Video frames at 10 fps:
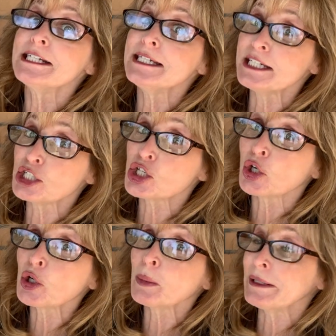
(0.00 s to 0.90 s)

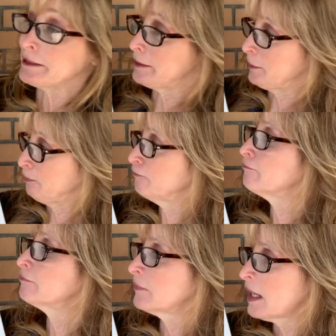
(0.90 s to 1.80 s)
determined.
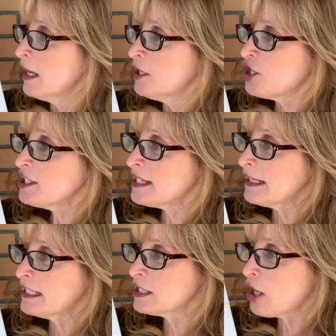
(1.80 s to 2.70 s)
Just then
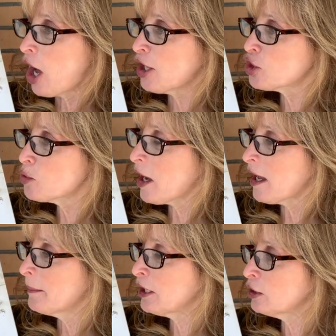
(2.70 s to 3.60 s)
they saw a truck
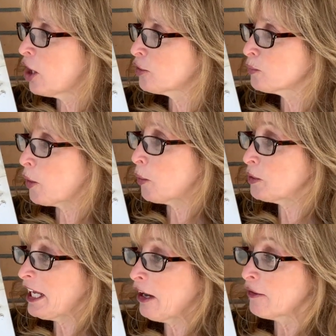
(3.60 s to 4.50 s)
coming along the road
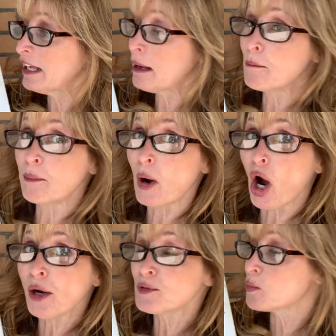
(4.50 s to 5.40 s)
carrying
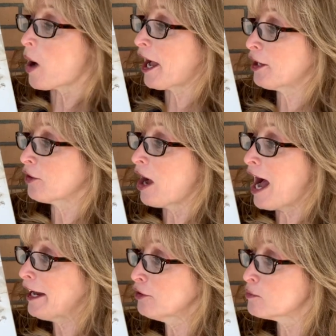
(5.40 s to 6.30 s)
barbed wire,
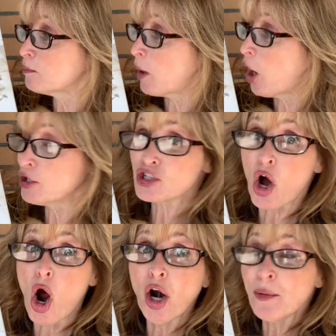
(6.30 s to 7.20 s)
iron bars,
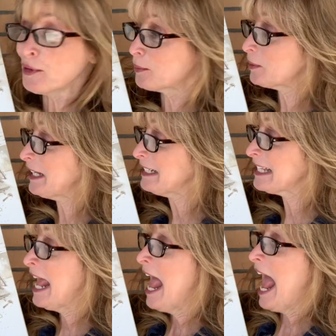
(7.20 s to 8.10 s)
armor plates,
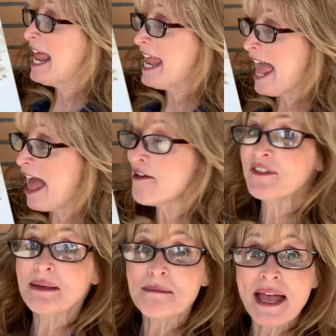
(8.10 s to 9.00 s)
and
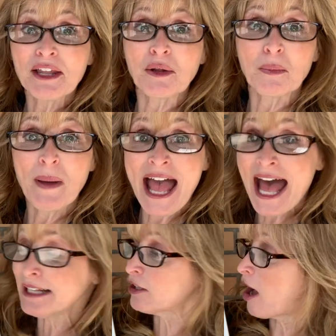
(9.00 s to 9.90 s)
heavy metal
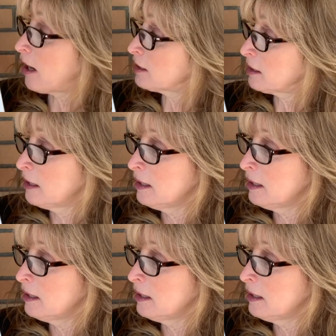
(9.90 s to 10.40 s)
padlocks.